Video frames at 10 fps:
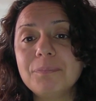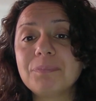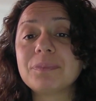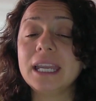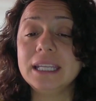
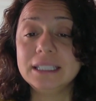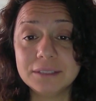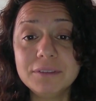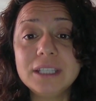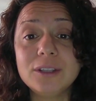In the
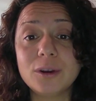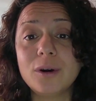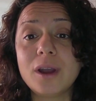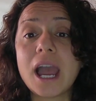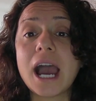video,
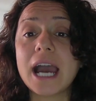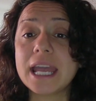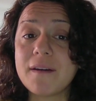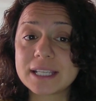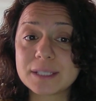I have
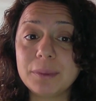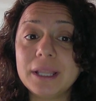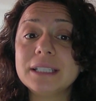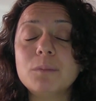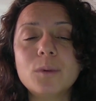explained
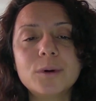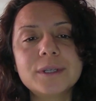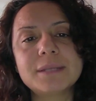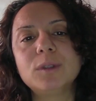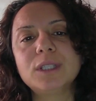the more
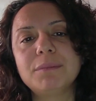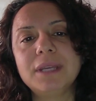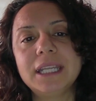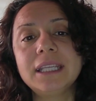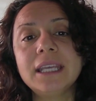symbolic
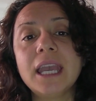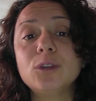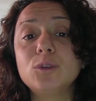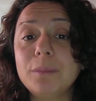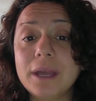meaning to
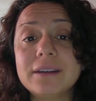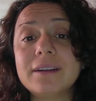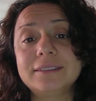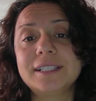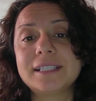better
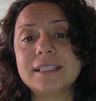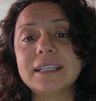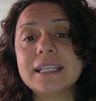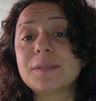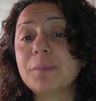understand a
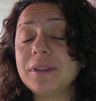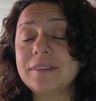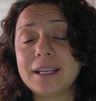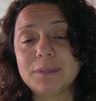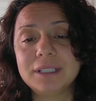spirit
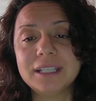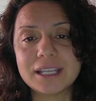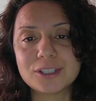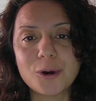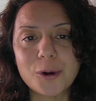animal
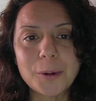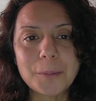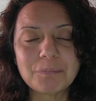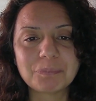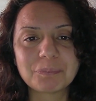hedgehog.
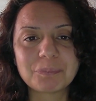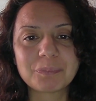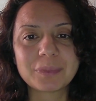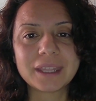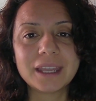
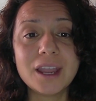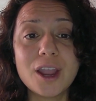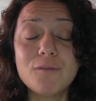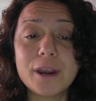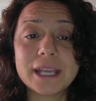
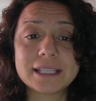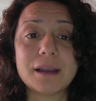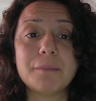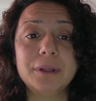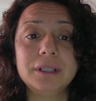For
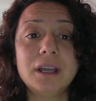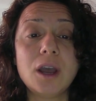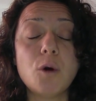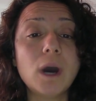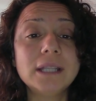example,
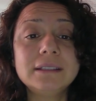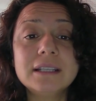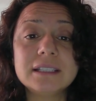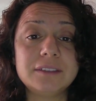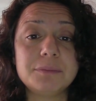what does
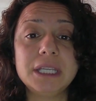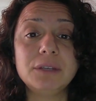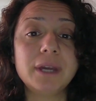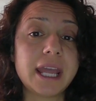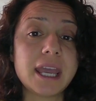it mean
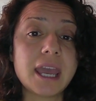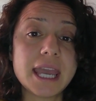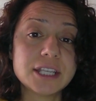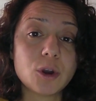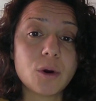when a
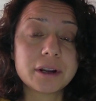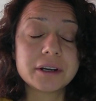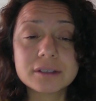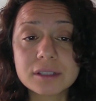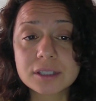hedgehog
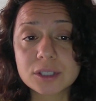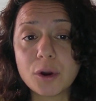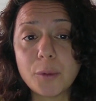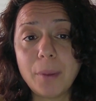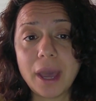crosses your
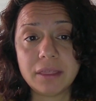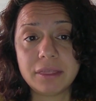path?